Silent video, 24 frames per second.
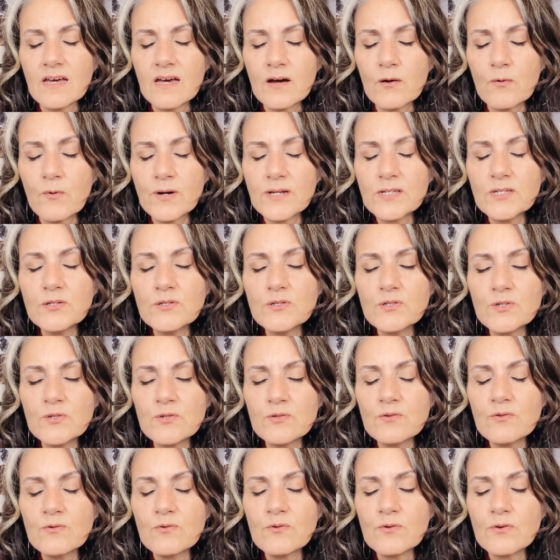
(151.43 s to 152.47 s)
I want you
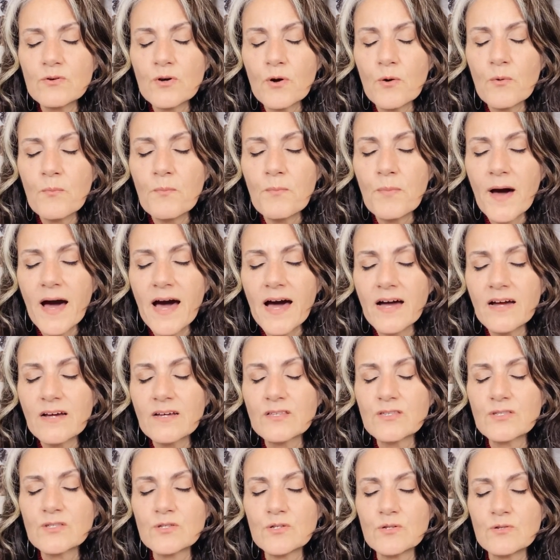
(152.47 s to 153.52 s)
to go back
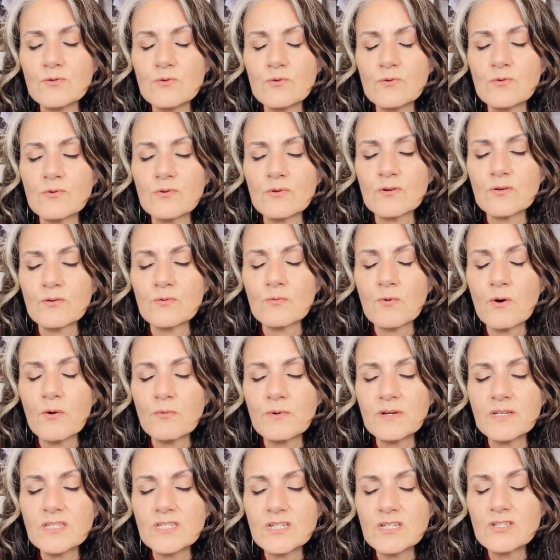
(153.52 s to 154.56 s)
to what
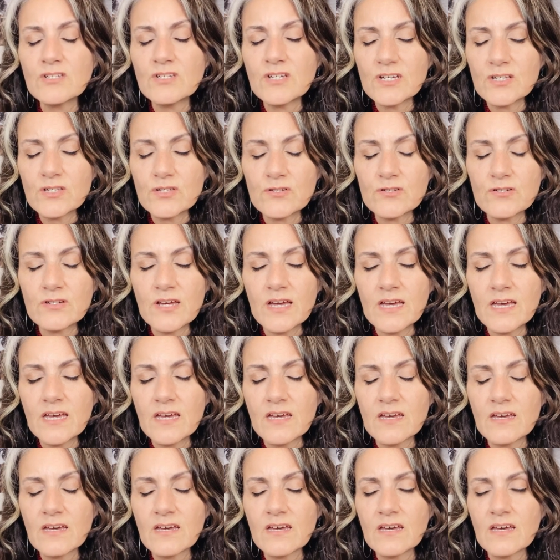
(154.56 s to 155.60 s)
we did yesterday,
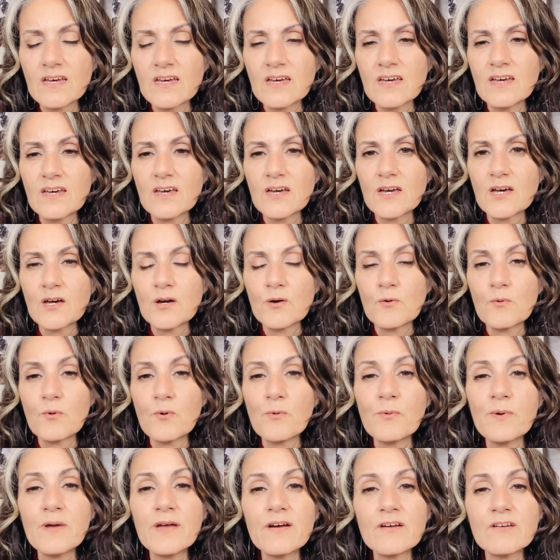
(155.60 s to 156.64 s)
where
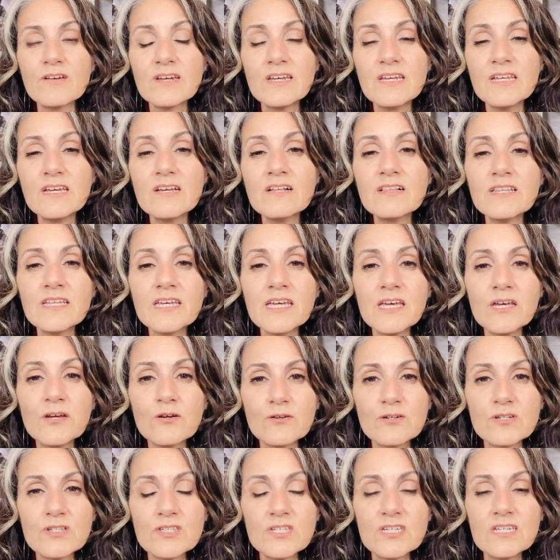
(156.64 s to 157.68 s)
we are kneeling
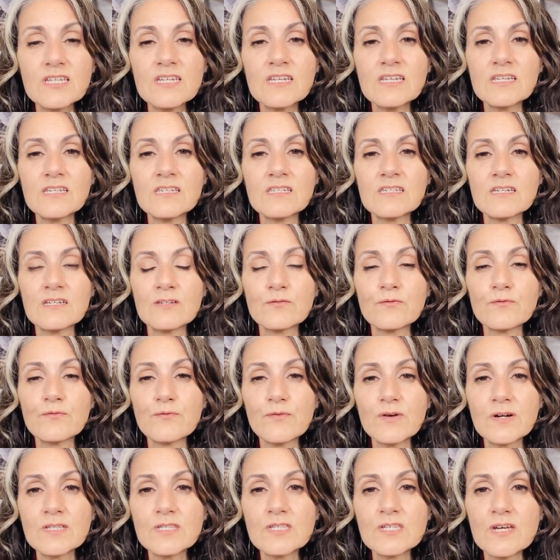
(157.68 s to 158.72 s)
or sitting in
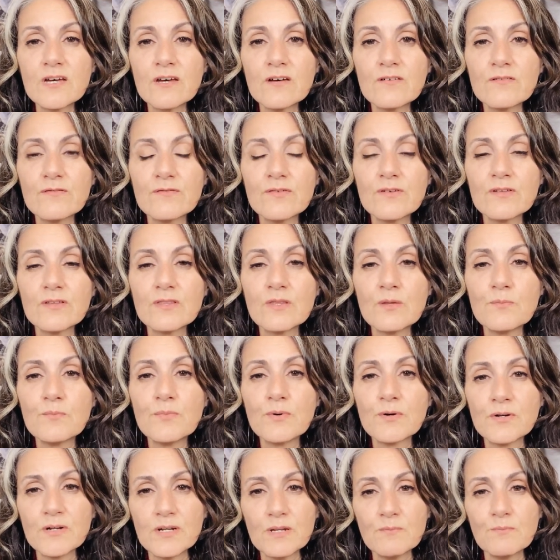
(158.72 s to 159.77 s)
front of the
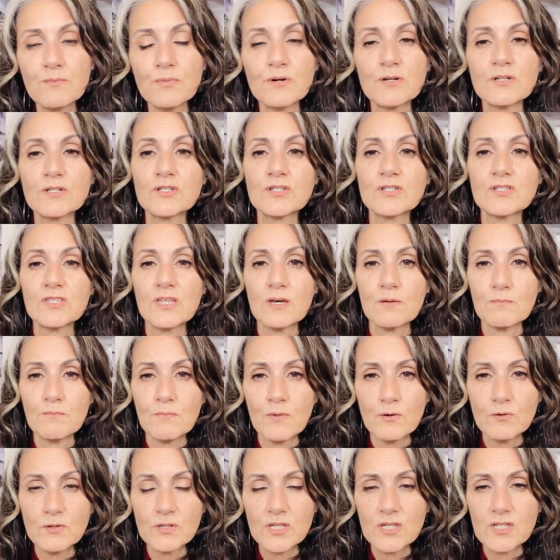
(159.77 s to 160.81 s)
burning bush that
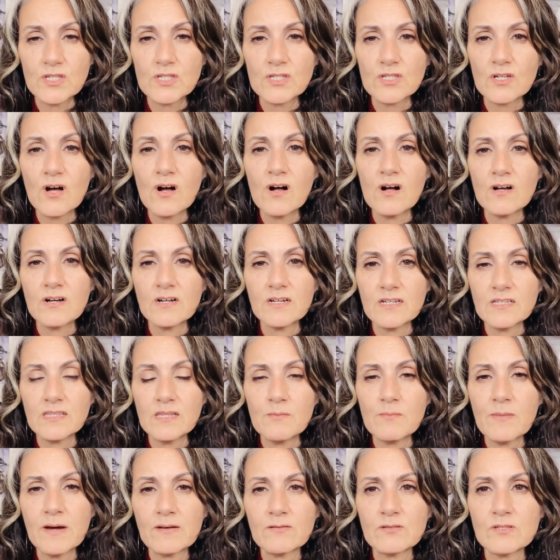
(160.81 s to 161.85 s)
Moses saw in the
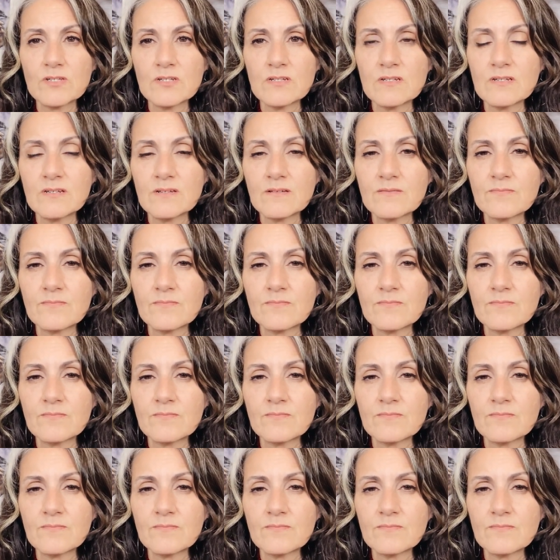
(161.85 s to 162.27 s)
mountain,